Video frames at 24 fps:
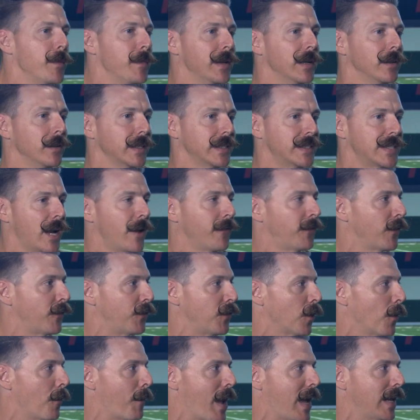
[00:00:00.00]
mentally tough if
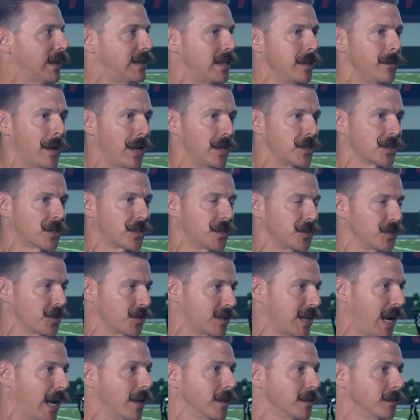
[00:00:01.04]
you're a bad teammate just because you're
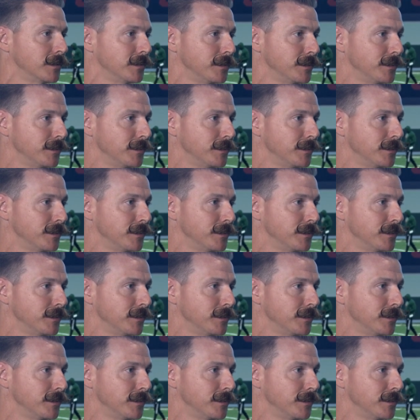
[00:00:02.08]
tired.